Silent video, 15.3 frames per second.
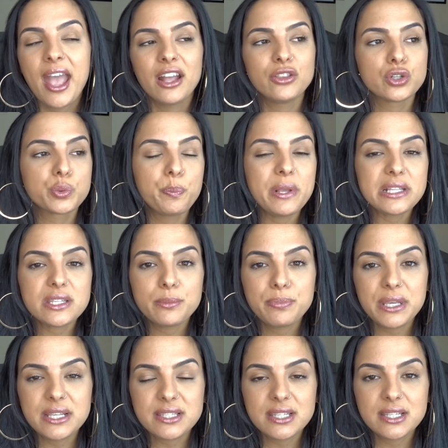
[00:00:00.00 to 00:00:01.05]
And there's bits and
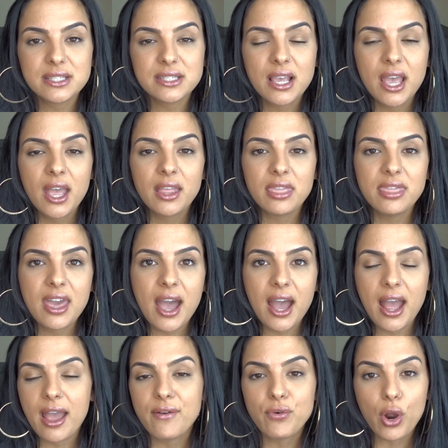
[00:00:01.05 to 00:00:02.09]
pieces
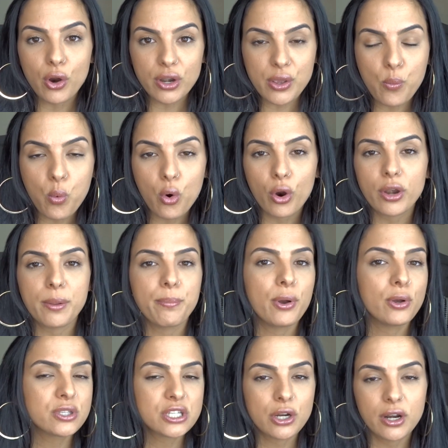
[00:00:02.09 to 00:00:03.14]
that I've already worn and
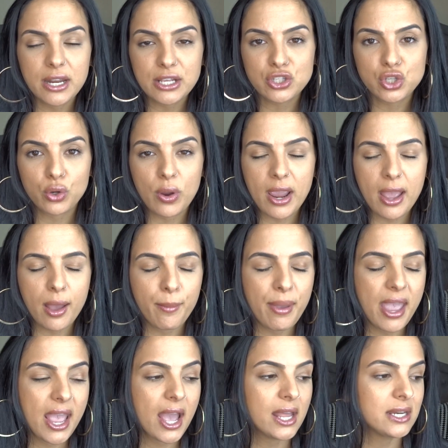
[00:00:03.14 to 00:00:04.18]
posted on
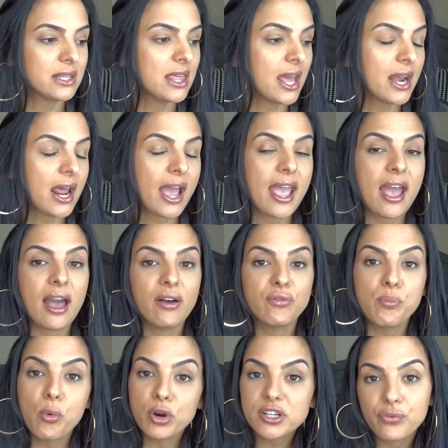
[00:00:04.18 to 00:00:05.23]
Instagram, and then I
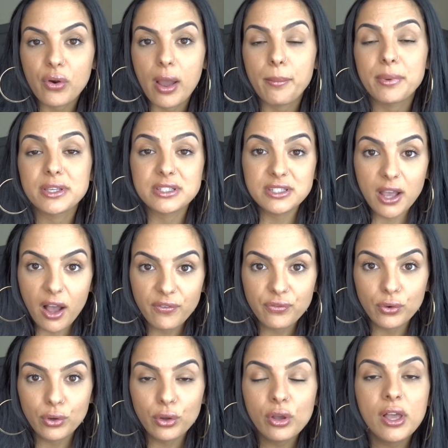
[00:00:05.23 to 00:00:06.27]
have more from
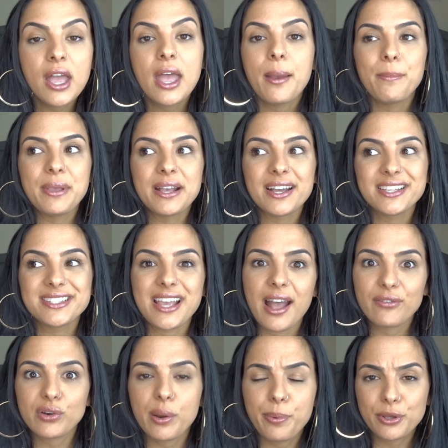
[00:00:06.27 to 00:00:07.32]
Zaful, because
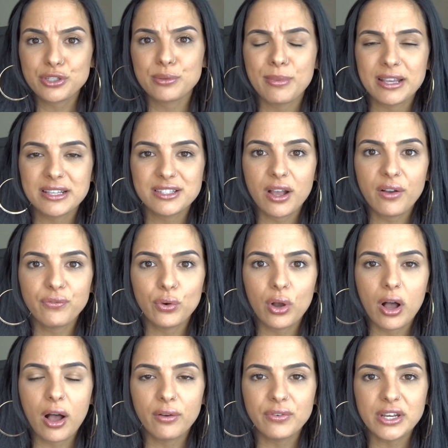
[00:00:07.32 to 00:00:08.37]
after I posted my
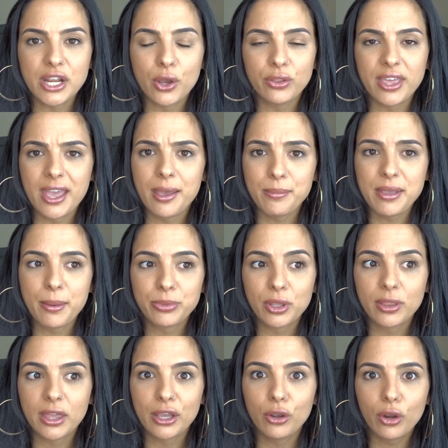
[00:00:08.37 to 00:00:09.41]
Zaful haul video, they hit me up,
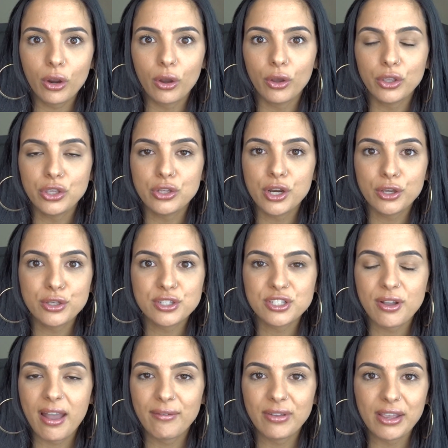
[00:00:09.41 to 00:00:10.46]
they're like, girl, you know you
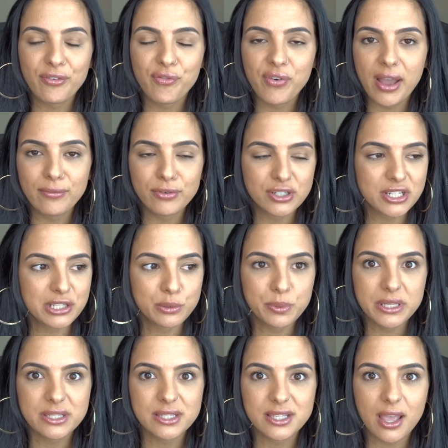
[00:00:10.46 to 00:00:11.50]
still have like five or six
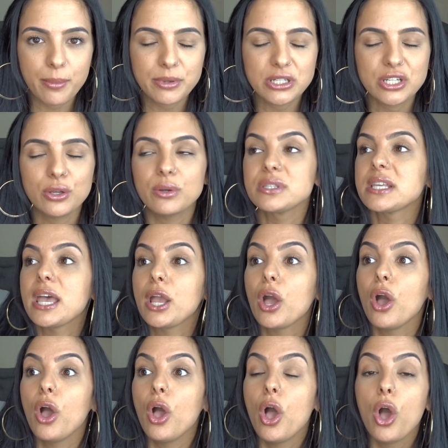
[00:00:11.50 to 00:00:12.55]
pieces coming to you. I was
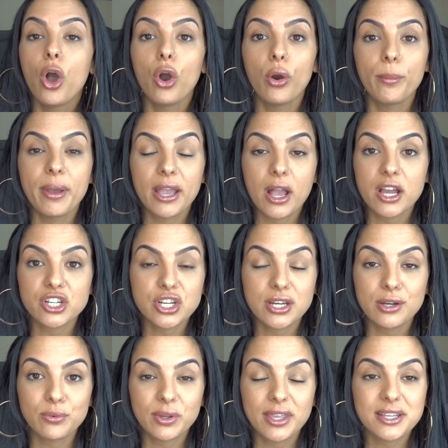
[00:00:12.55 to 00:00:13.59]
like, oh my gosh, I
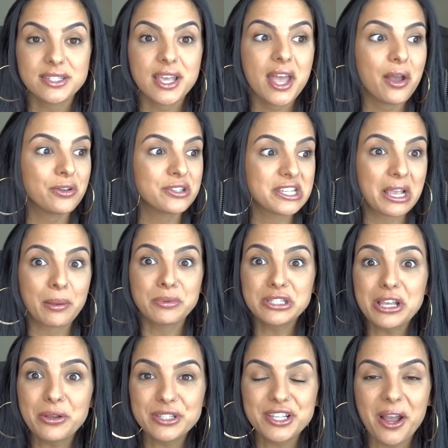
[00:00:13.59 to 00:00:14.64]
didn't realize that. I was like, I'm
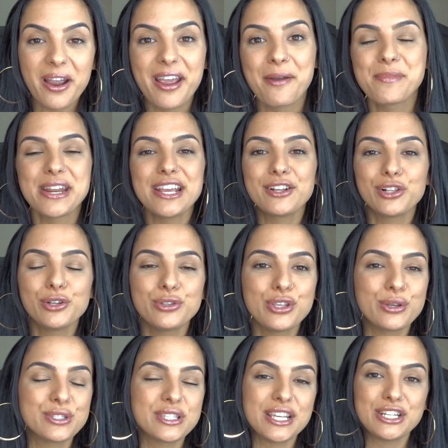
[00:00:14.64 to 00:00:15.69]
so sorry, I'm gonna include
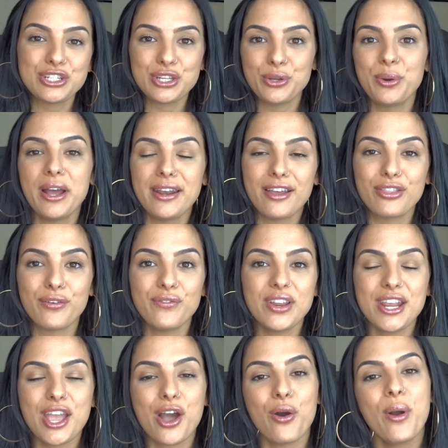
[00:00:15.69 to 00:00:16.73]
those into another
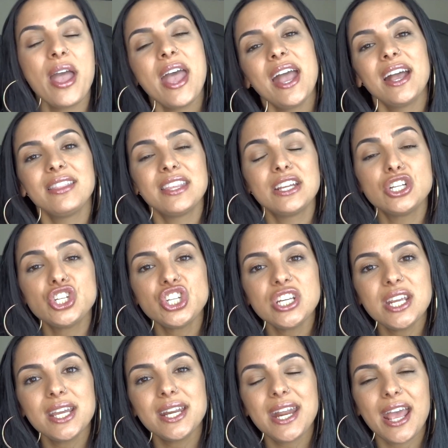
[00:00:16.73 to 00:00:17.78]
video. And then
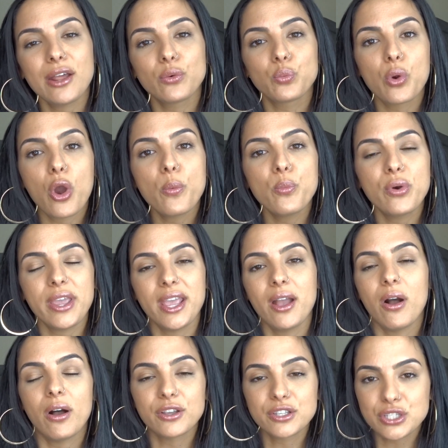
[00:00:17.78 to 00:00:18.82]
Shein and
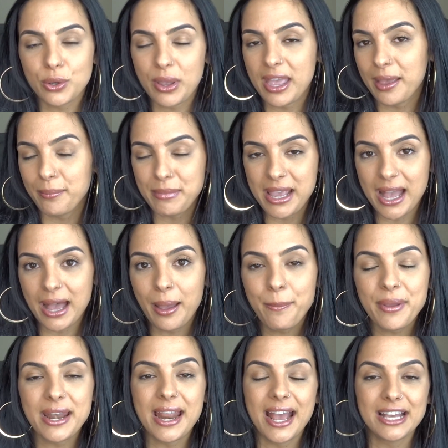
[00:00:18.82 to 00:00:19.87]
Romwe also hit me
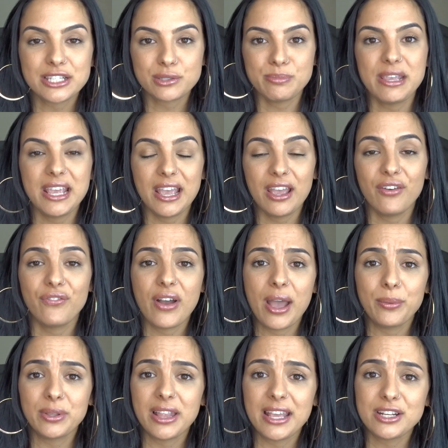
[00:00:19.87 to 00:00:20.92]
up and asked me if
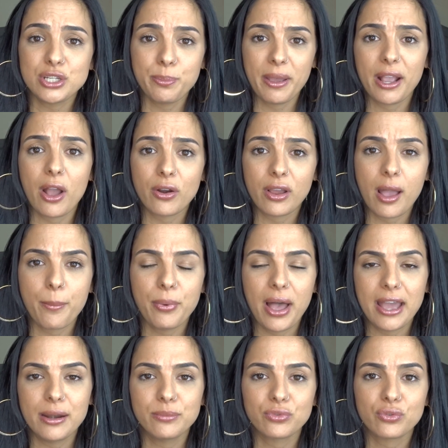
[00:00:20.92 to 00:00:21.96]
I would like to pick out a couple
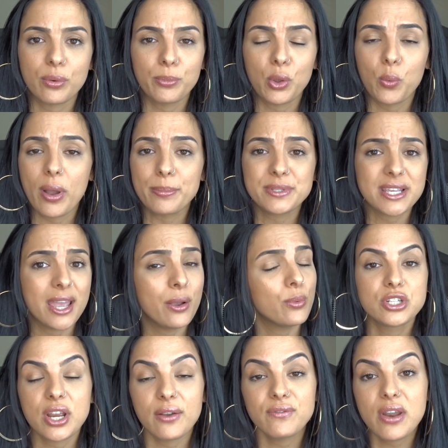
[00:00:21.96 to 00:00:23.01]
items from their website,
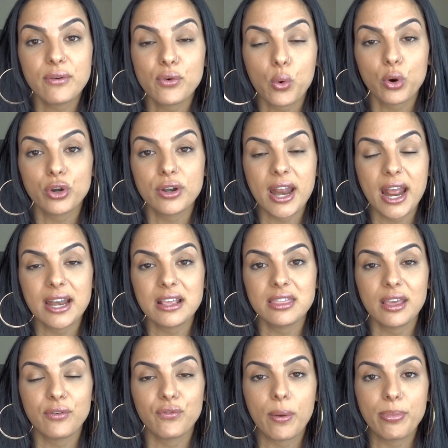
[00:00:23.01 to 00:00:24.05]
which I've never ordered
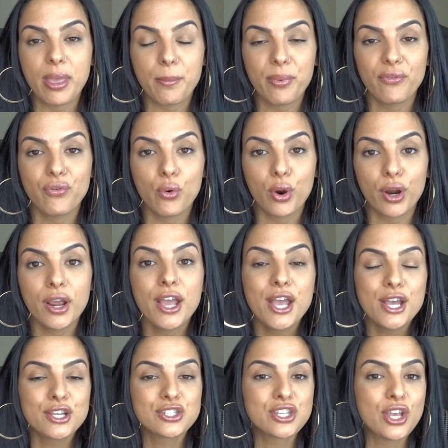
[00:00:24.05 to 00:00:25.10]
anything from them before.
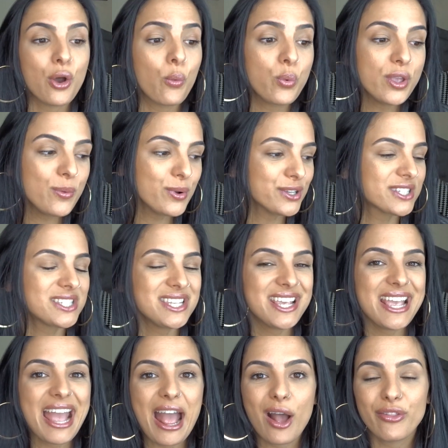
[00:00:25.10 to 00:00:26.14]
So we will
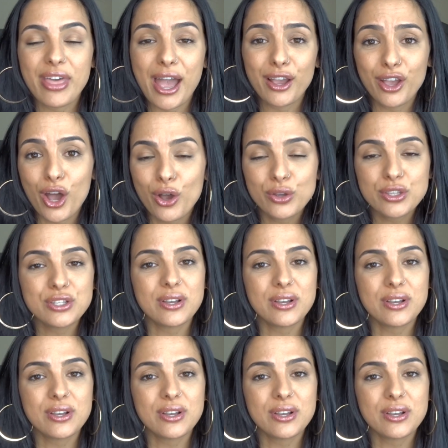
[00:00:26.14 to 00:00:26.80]
see how that goes.